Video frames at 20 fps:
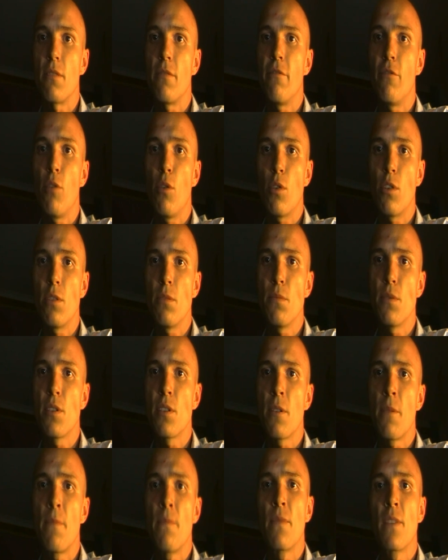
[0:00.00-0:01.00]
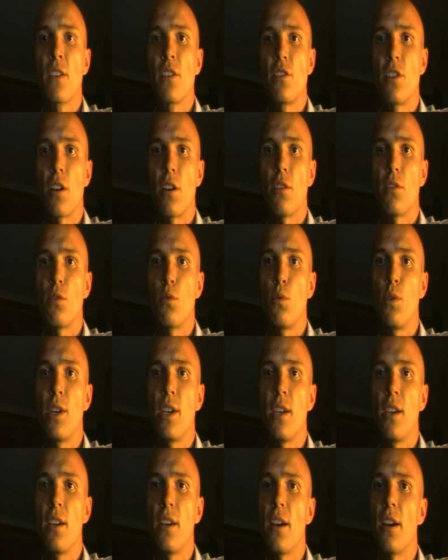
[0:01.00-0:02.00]
System forums. Check out the
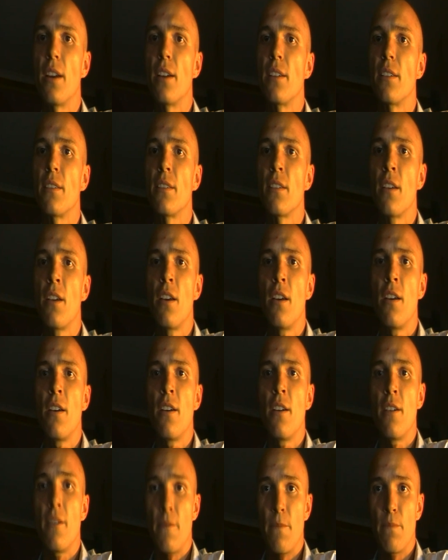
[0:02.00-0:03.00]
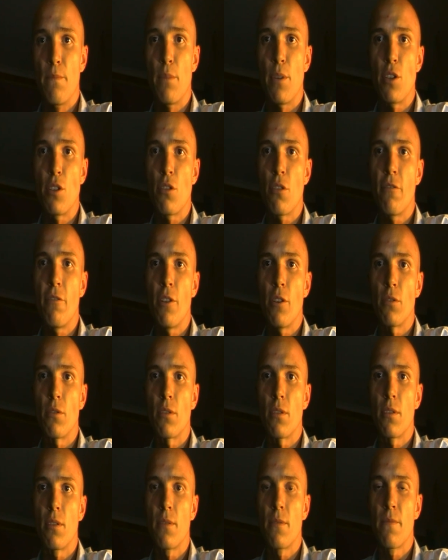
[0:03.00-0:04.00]
wiki and place your
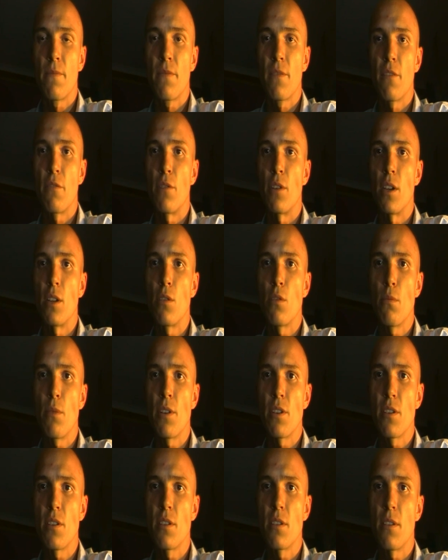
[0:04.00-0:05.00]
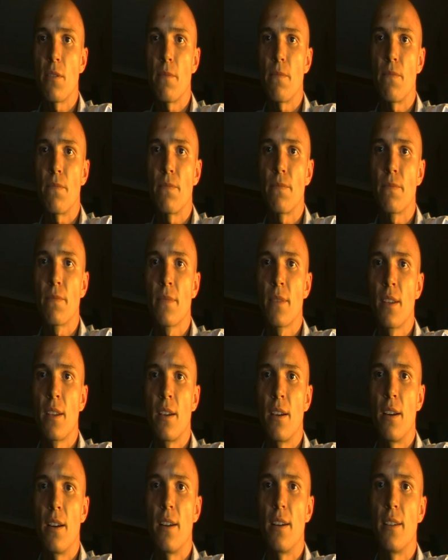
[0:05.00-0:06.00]
vote for the equal money system.
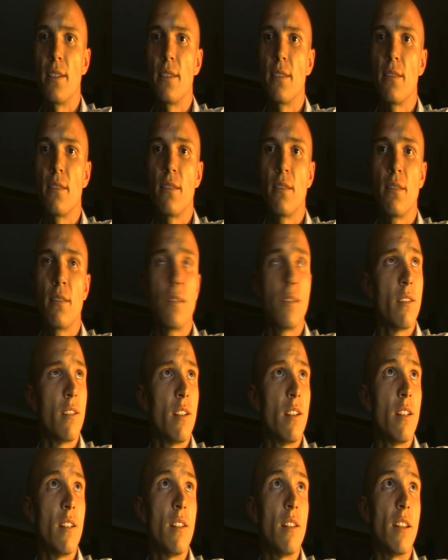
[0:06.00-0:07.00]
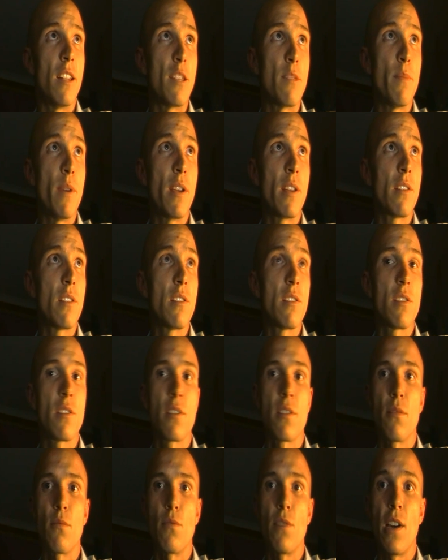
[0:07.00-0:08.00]
And let's make
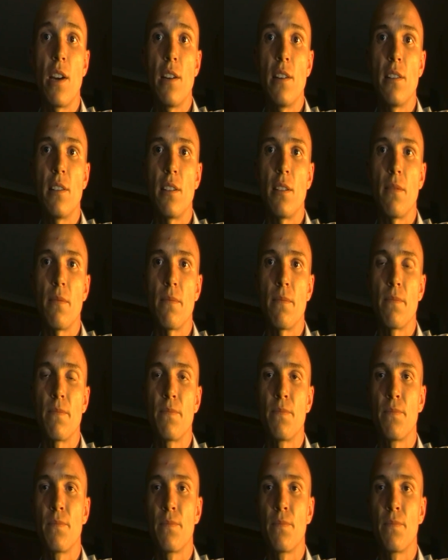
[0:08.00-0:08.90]
this reality.